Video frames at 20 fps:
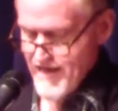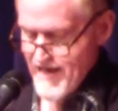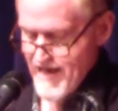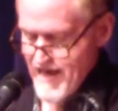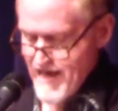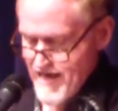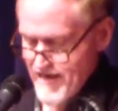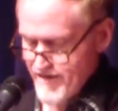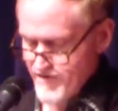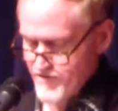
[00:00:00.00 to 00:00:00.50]

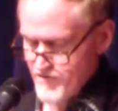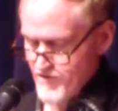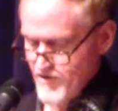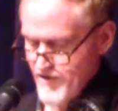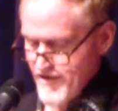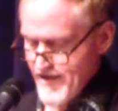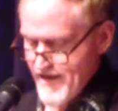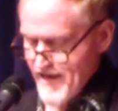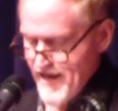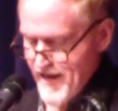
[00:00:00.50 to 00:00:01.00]
And
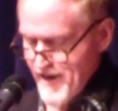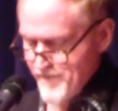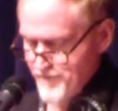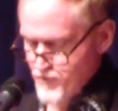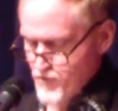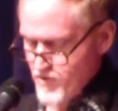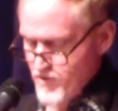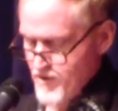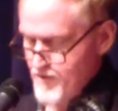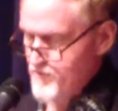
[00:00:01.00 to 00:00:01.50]

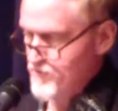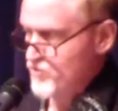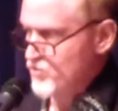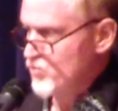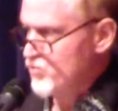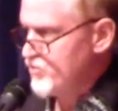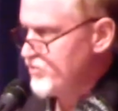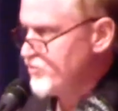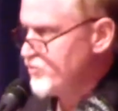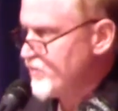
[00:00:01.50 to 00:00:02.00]
after them, the
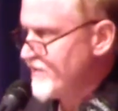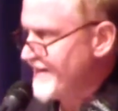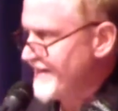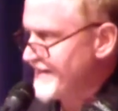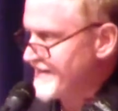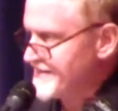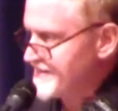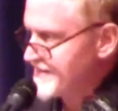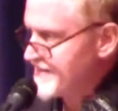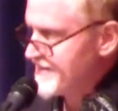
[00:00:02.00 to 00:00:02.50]
wood
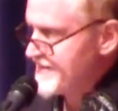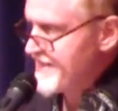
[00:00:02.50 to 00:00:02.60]
rings,